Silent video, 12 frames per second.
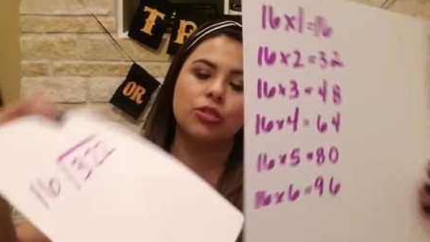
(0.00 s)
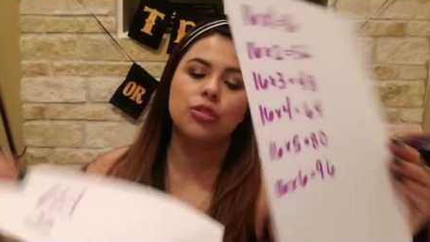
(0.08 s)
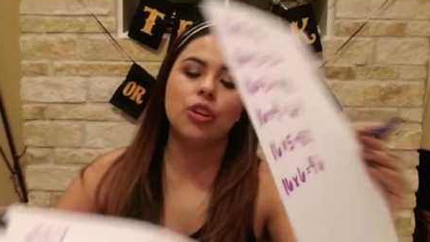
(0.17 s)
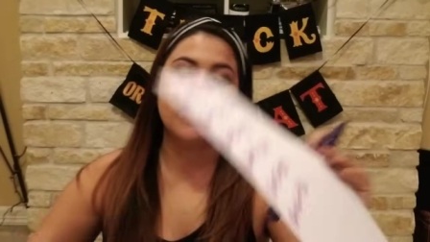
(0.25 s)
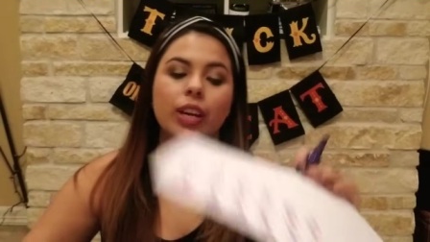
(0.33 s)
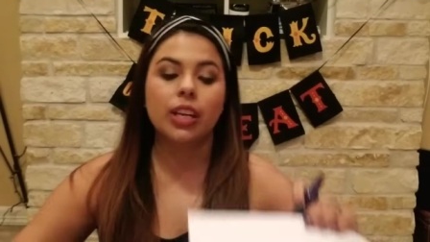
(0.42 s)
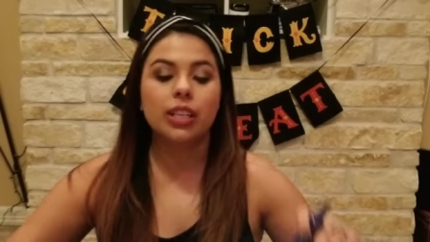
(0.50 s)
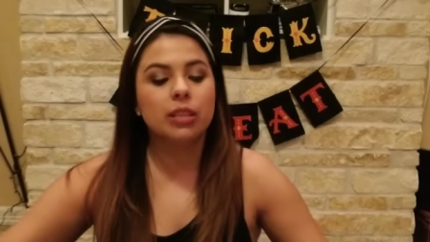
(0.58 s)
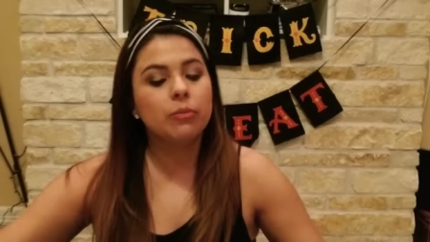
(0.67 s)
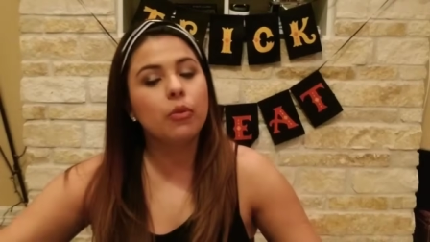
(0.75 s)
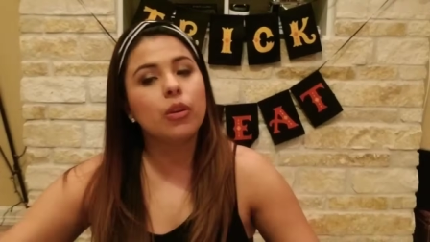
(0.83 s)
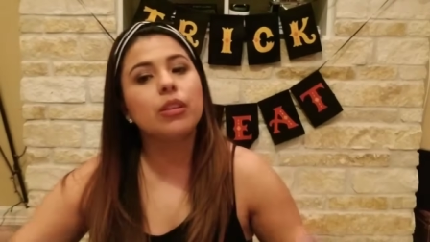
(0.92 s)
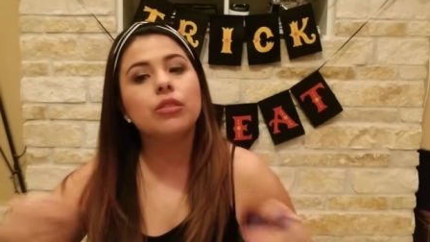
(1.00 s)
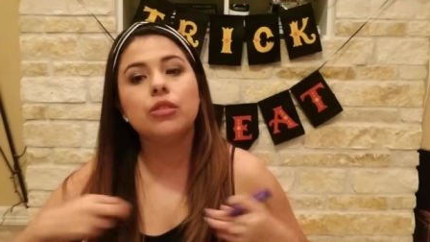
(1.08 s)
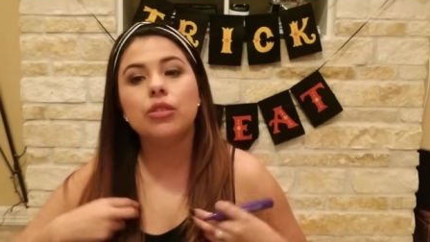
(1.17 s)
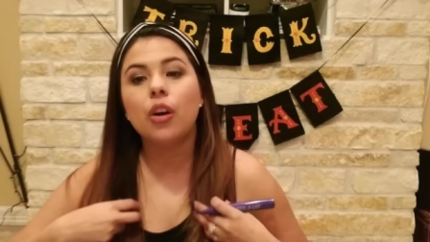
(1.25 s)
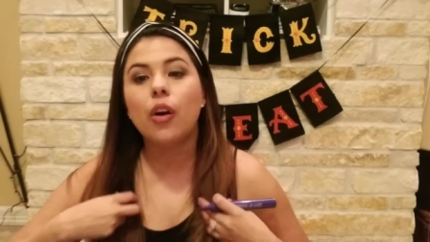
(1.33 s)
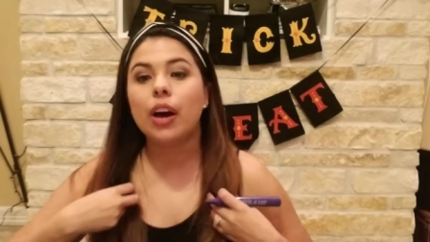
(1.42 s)
So it is important to
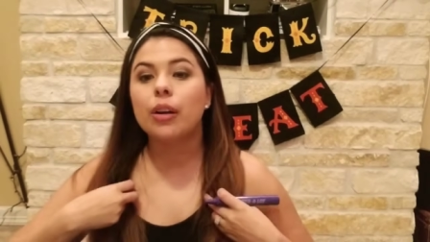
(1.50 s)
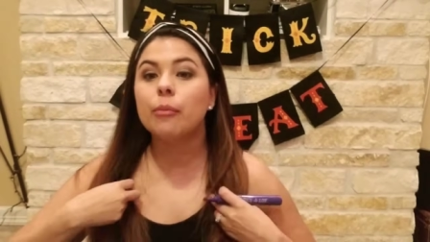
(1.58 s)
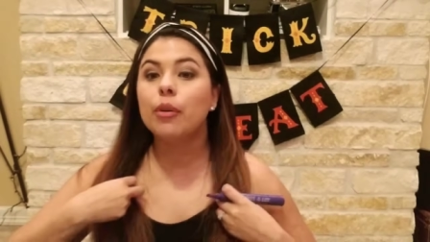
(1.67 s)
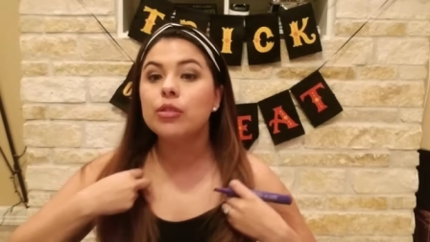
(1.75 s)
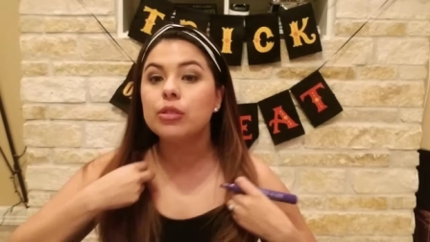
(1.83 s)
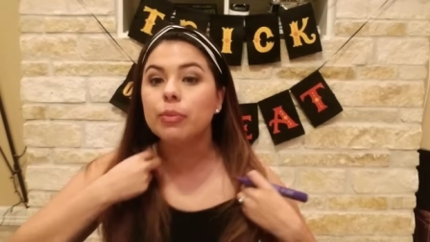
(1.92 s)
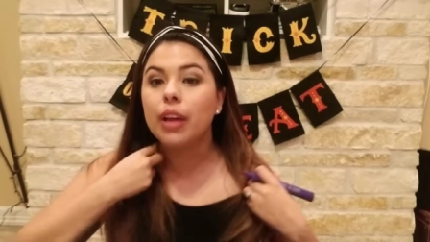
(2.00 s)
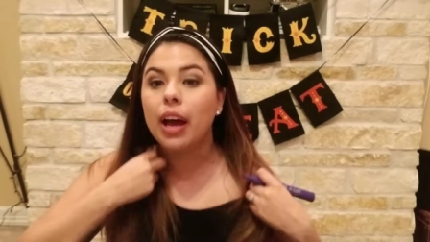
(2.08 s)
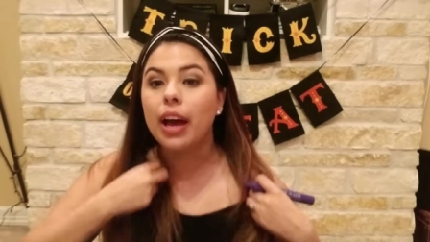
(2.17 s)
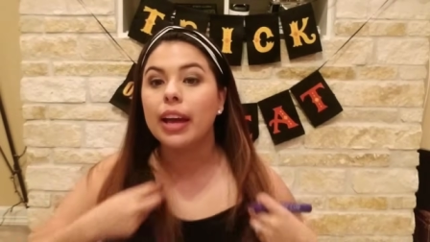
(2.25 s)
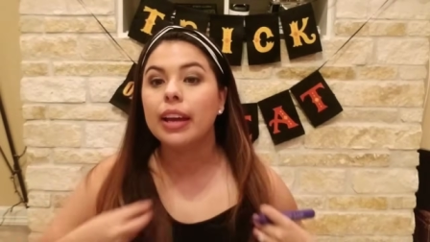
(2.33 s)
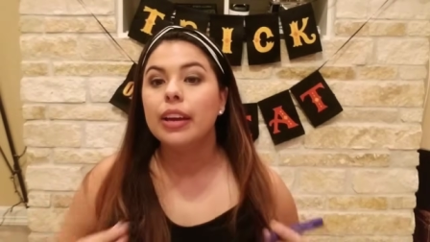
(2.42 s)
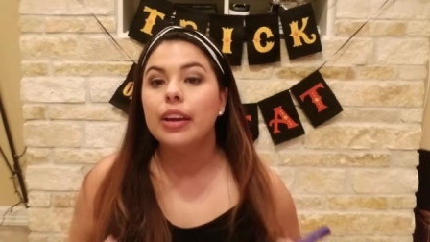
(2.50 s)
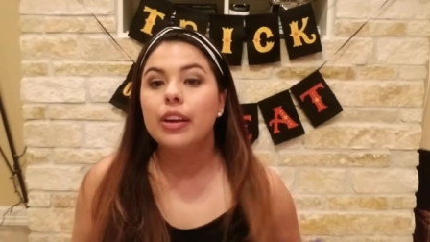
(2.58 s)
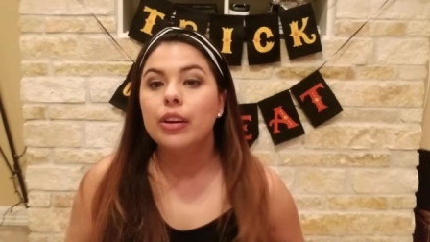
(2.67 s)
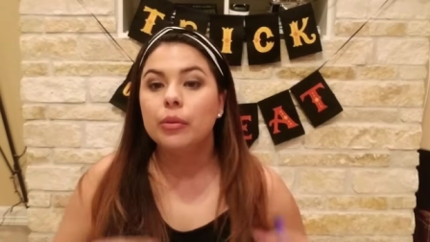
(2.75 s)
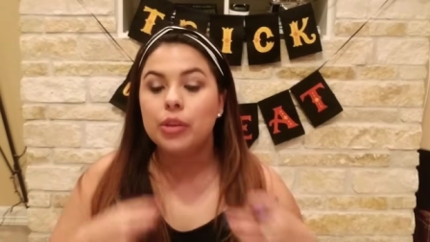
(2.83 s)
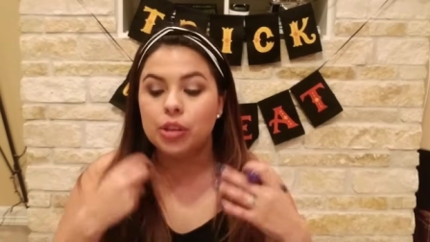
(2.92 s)
know how to multiply
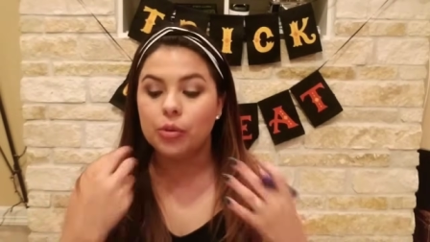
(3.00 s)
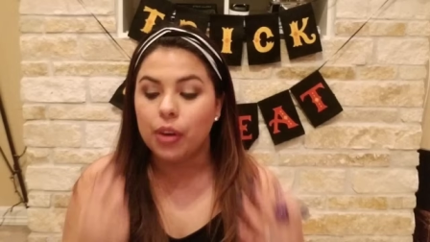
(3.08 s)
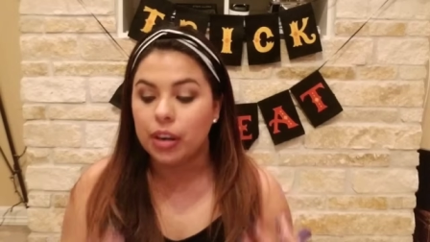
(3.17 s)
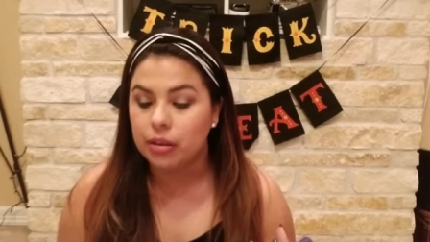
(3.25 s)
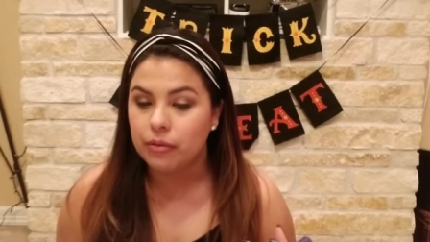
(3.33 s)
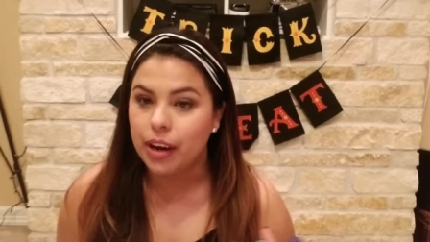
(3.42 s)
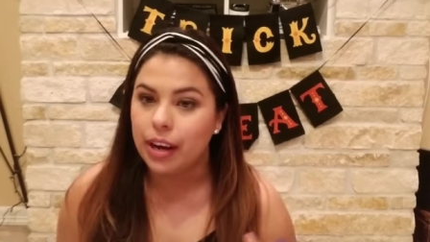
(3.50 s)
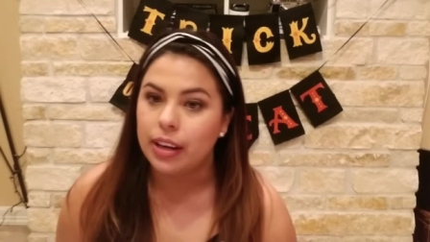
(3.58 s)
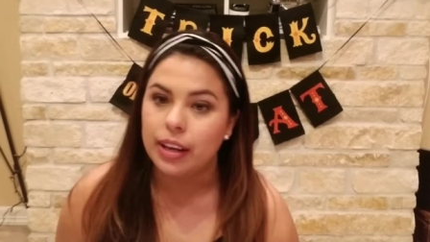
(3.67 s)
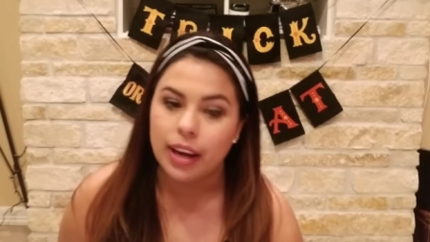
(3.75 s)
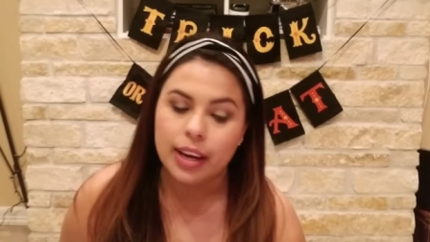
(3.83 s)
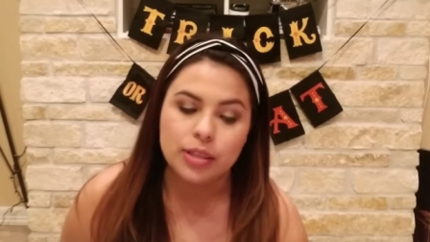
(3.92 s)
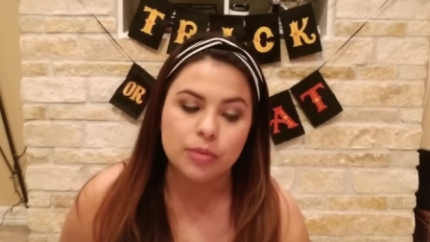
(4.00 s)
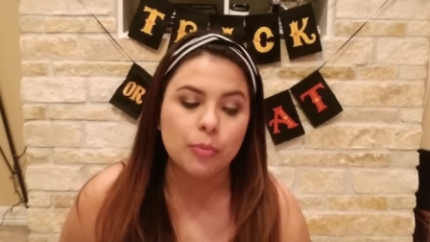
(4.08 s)
when you are dividing, guys.